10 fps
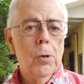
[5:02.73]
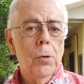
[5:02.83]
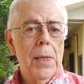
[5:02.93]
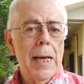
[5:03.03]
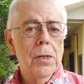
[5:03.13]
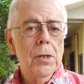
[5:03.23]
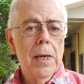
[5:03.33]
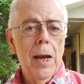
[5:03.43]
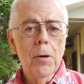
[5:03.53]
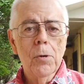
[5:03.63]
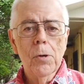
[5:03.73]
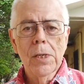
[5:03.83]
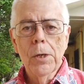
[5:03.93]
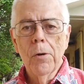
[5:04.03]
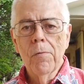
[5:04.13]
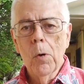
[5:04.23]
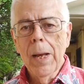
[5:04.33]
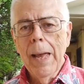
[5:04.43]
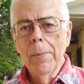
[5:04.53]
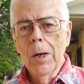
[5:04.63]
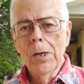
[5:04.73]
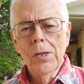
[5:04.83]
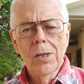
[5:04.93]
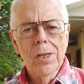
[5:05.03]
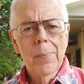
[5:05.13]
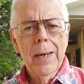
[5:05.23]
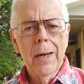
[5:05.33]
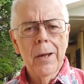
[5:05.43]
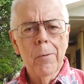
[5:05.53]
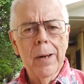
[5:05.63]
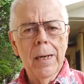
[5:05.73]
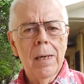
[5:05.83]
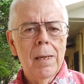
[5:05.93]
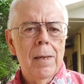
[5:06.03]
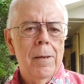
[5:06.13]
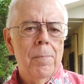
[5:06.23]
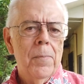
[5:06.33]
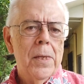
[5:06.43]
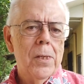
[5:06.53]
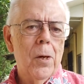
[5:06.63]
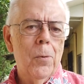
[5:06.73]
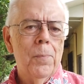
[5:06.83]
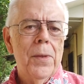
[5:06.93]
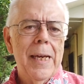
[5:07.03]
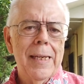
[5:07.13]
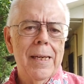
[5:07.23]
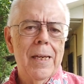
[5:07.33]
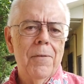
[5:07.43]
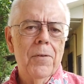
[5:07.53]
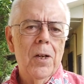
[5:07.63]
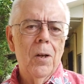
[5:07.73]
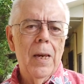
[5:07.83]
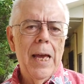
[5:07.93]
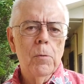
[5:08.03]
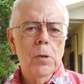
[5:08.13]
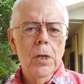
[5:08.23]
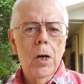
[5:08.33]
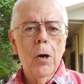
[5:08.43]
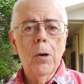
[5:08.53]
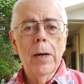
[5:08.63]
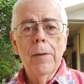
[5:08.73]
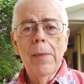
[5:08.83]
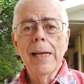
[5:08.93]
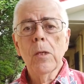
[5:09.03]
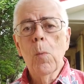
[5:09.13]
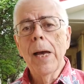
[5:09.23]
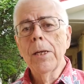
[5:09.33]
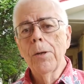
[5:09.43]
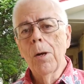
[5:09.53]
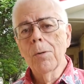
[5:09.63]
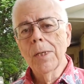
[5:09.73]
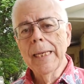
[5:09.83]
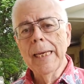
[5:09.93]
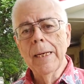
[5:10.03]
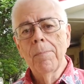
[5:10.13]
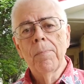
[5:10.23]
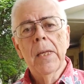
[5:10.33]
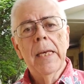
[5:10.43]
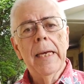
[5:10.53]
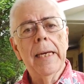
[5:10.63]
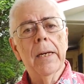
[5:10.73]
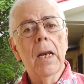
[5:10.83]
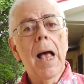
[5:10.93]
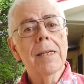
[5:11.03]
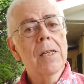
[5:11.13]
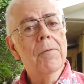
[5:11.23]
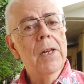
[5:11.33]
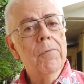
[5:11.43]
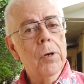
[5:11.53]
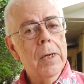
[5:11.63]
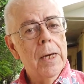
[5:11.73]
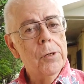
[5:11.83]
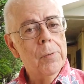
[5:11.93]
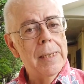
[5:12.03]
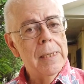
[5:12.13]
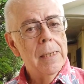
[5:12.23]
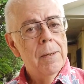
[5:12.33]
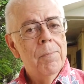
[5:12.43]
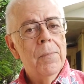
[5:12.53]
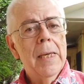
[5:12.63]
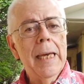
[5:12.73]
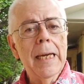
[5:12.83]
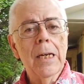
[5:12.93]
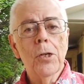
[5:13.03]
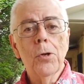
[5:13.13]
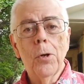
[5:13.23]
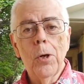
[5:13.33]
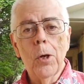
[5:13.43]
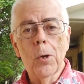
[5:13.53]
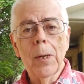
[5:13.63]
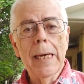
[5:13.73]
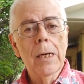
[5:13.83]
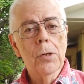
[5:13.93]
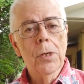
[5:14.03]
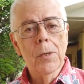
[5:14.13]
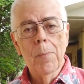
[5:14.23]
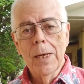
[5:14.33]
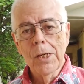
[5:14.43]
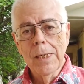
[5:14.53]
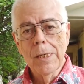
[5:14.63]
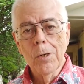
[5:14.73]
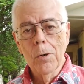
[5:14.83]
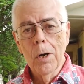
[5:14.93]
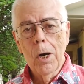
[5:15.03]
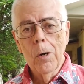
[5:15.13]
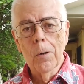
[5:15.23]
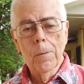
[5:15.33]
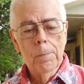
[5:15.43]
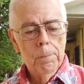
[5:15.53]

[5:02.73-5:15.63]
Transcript: 2,000 characters in your vocabulary just to be literate. So it's a difficult language to learn, and that's why you don't see it in lots of different countries. English you do. English is much easier to learn.